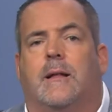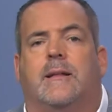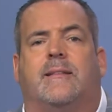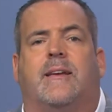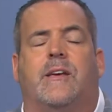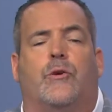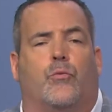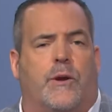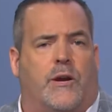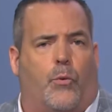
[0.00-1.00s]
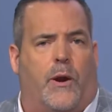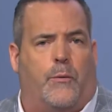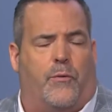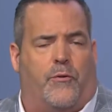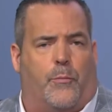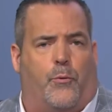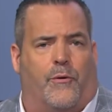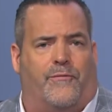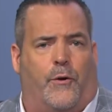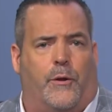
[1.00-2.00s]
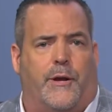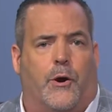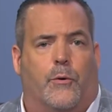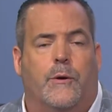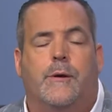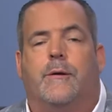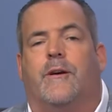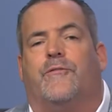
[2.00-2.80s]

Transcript: Let's get you reacquainted with your portfolio. If